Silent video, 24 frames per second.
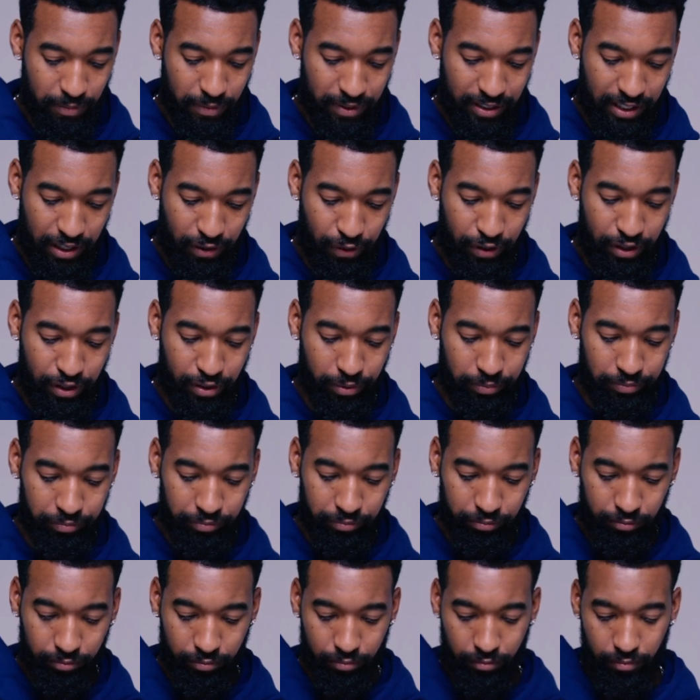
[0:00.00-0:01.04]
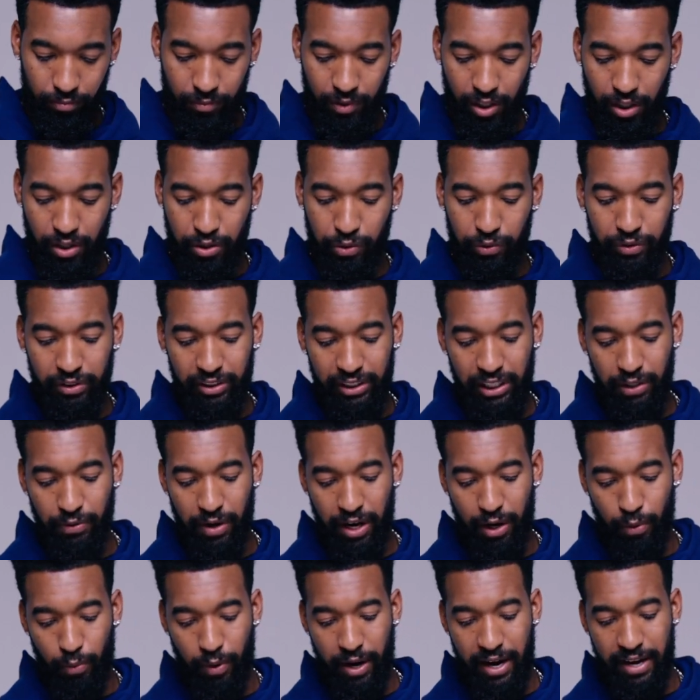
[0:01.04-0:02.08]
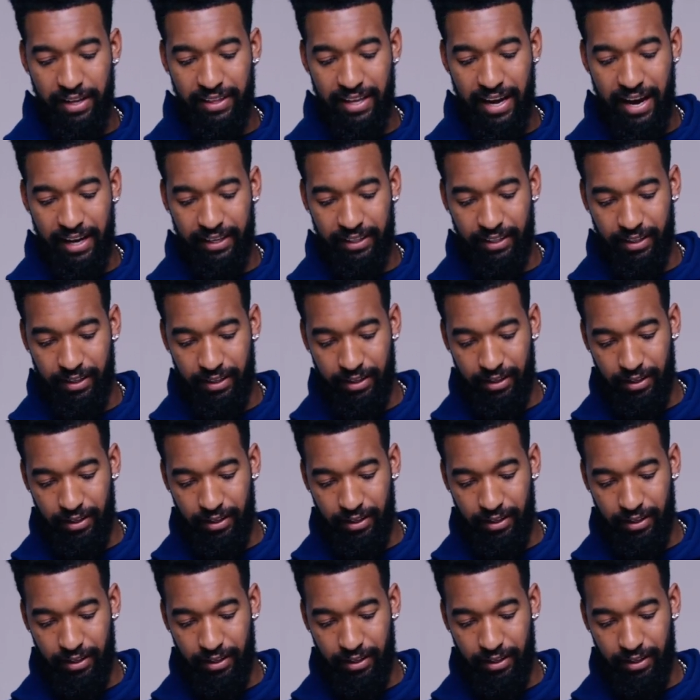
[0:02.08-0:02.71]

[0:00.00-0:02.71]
material. You can see right away that,